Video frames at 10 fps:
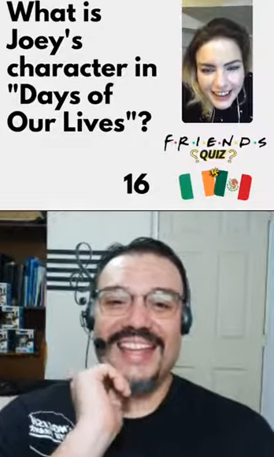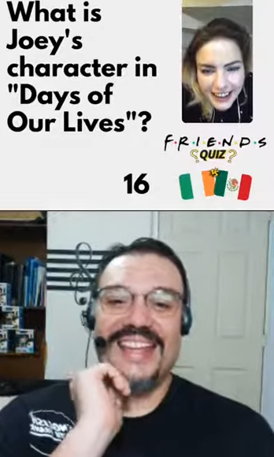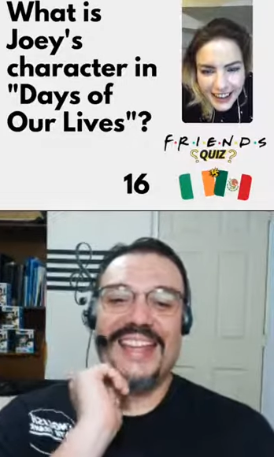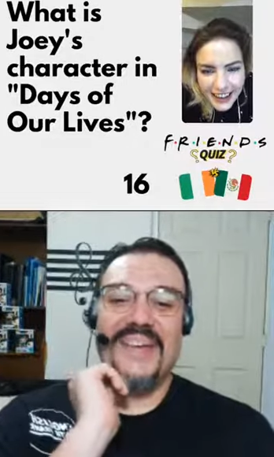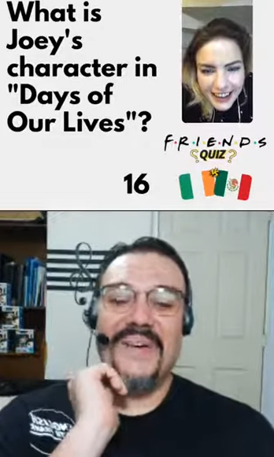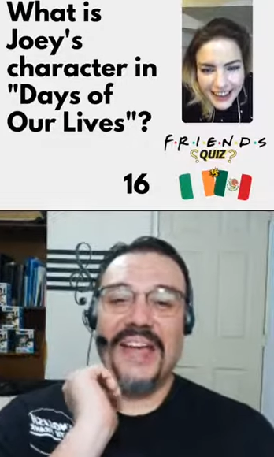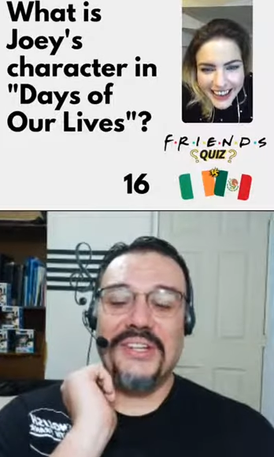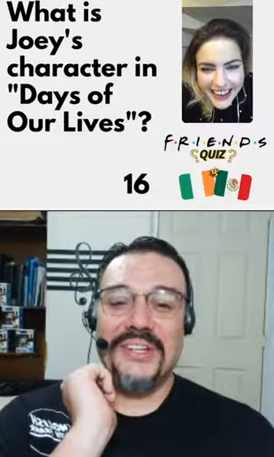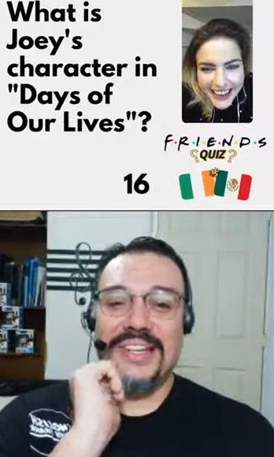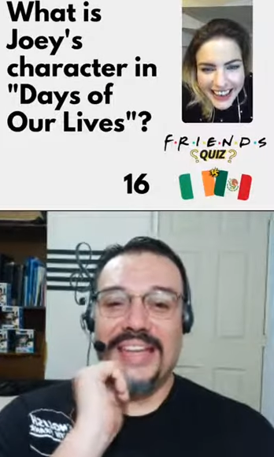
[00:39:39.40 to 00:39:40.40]
Speaker 1: who
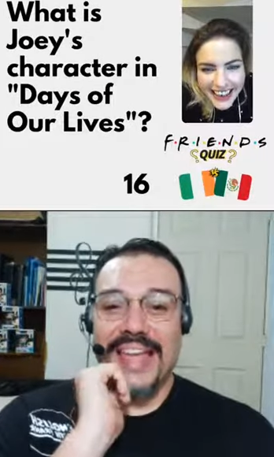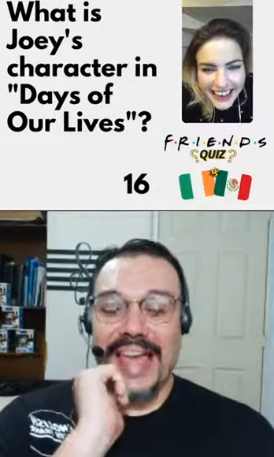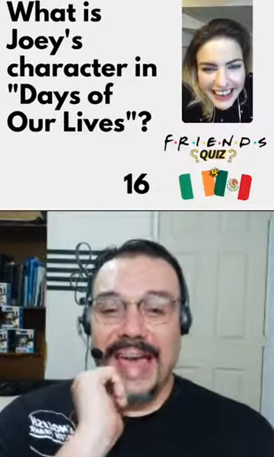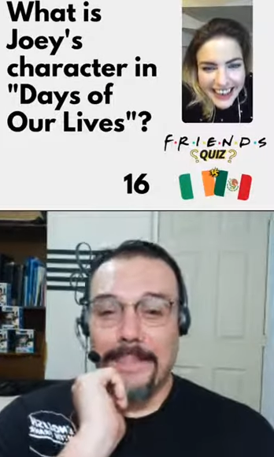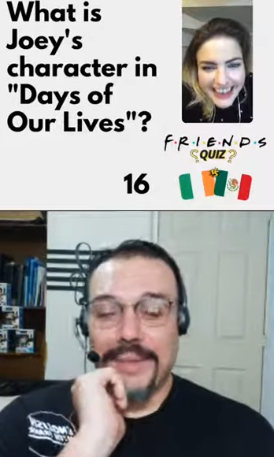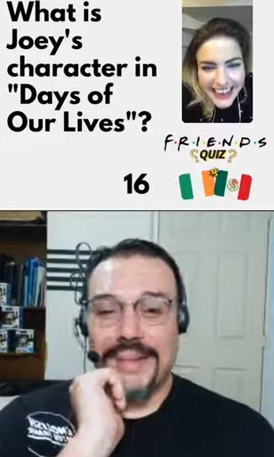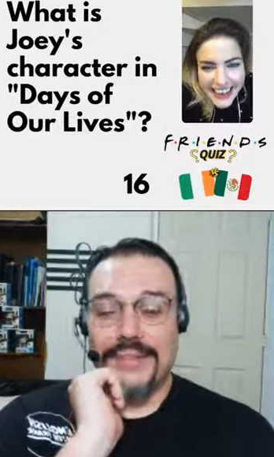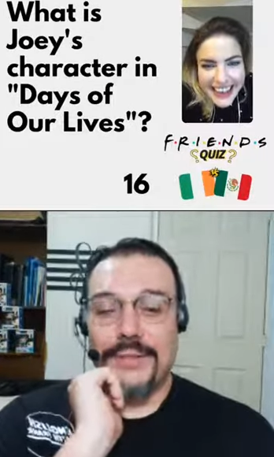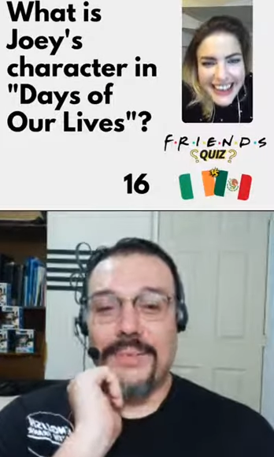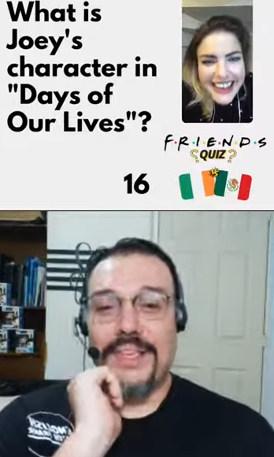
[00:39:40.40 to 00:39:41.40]
actually happened to
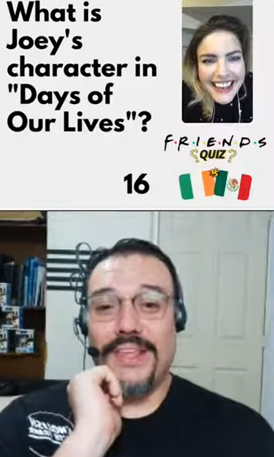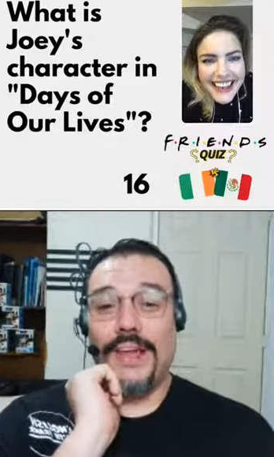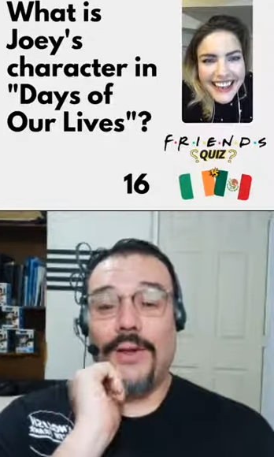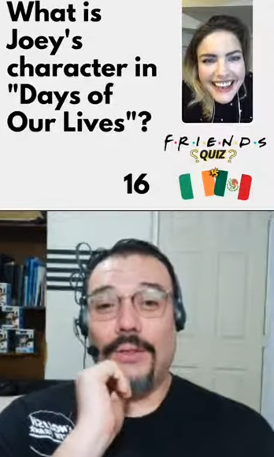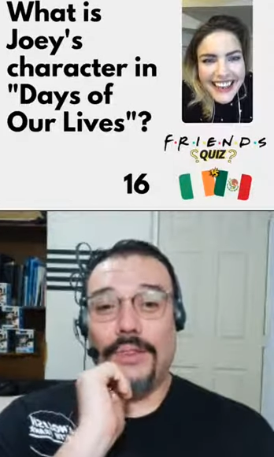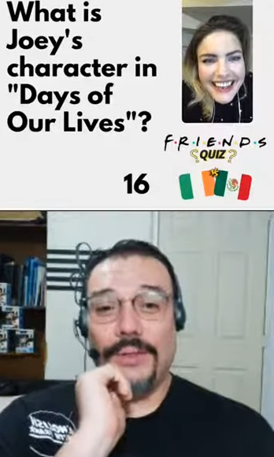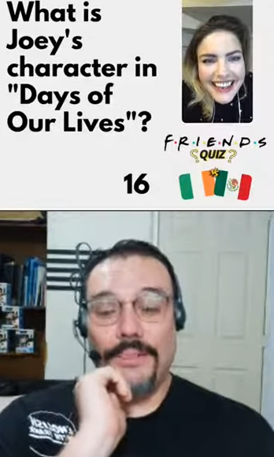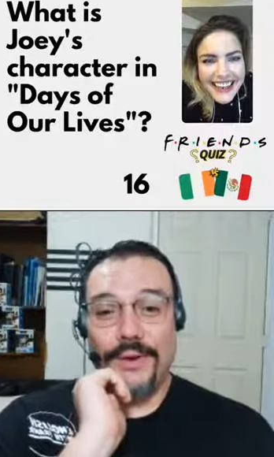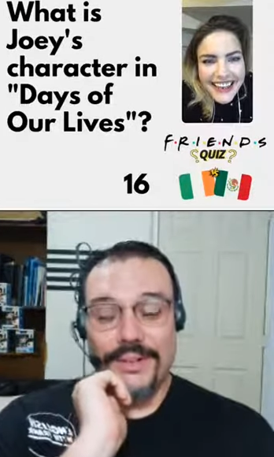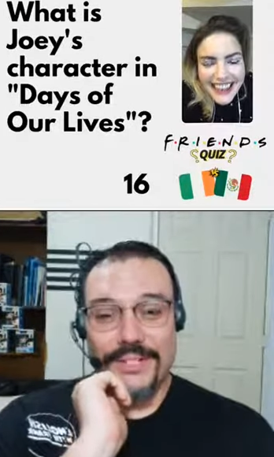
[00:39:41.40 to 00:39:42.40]
be the only
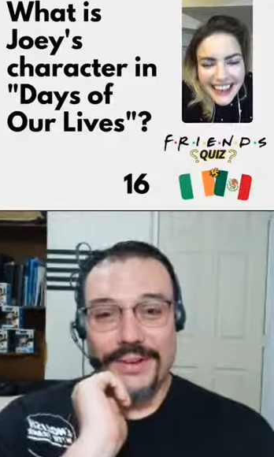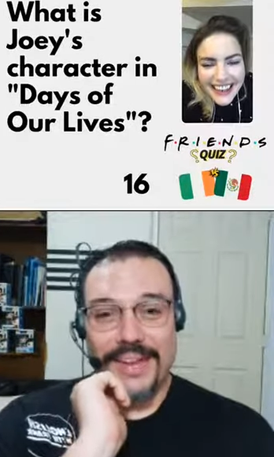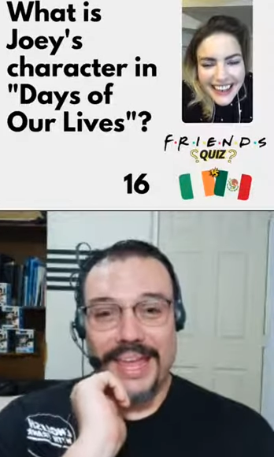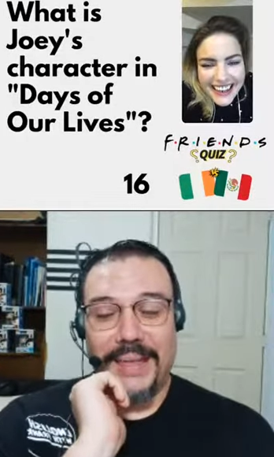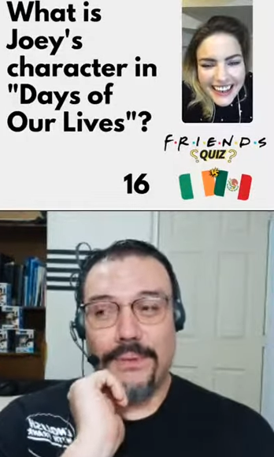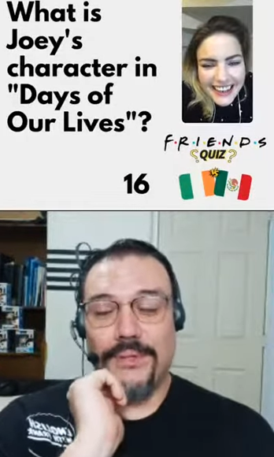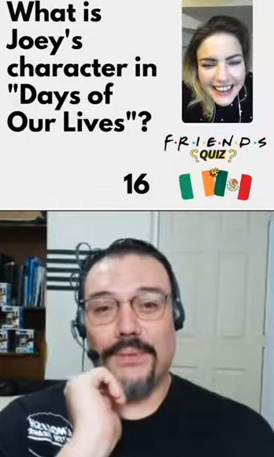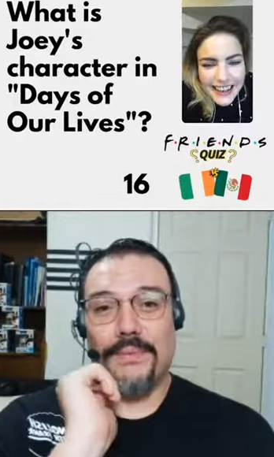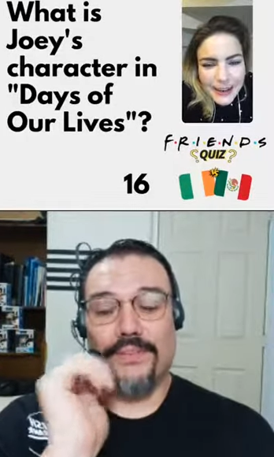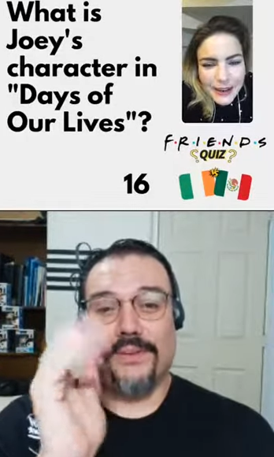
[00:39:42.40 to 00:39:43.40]
person able to
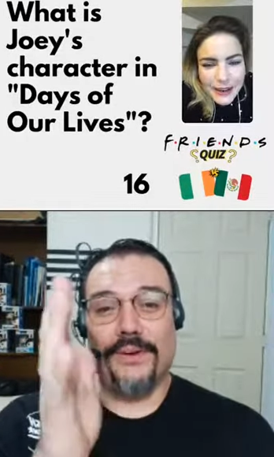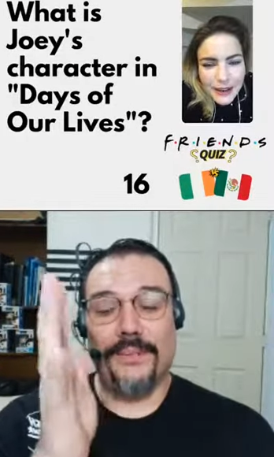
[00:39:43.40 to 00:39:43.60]
perform